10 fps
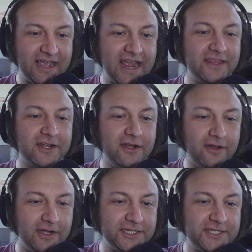at the
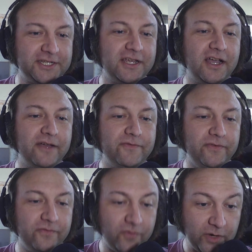cost of
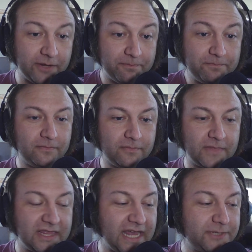freedom.
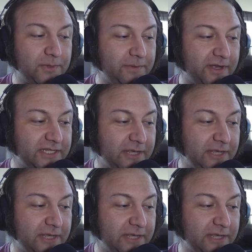That is what he wants. He